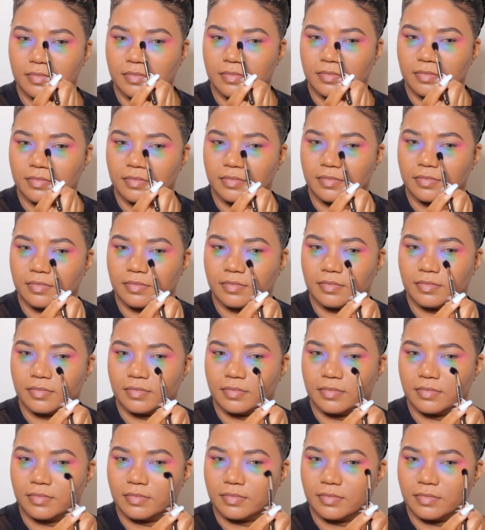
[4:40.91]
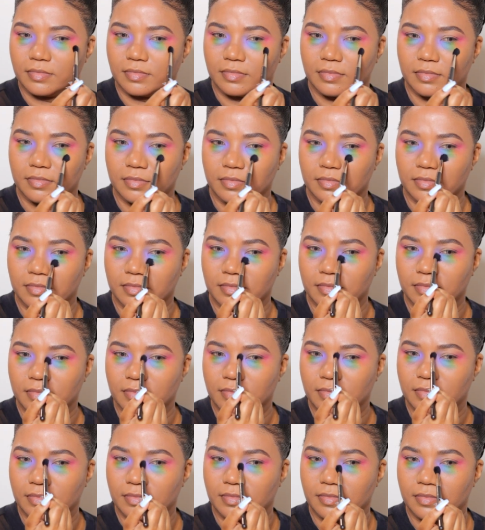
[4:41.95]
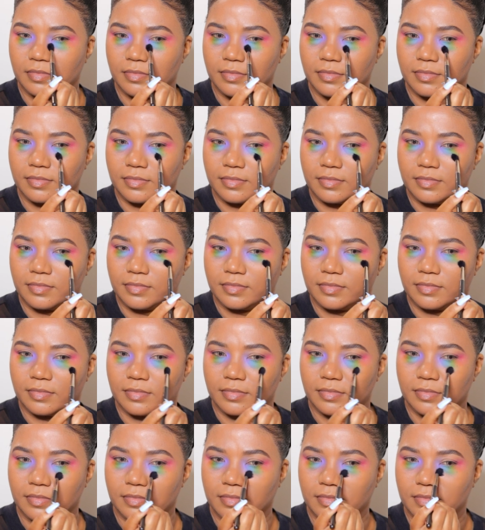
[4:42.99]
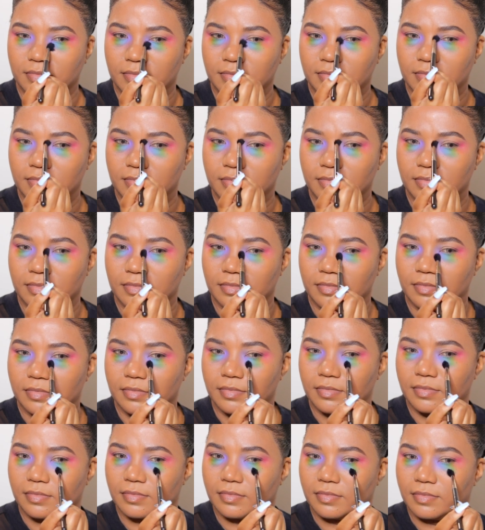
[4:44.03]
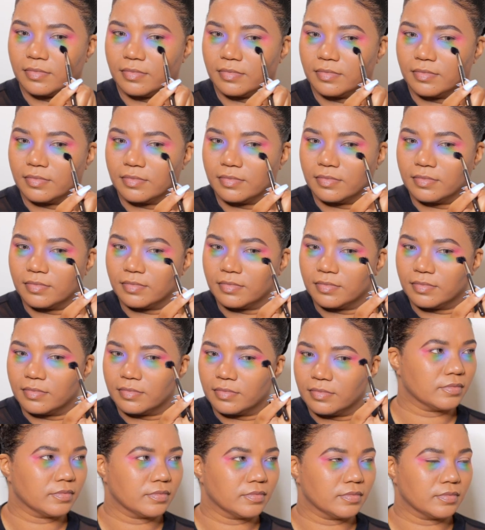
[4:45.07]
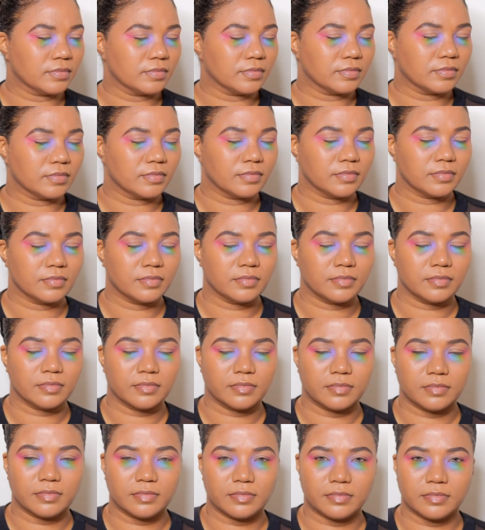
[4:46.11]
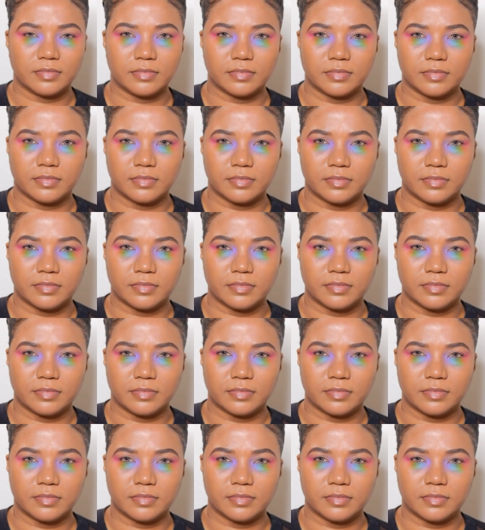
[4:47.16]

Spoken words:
(silence)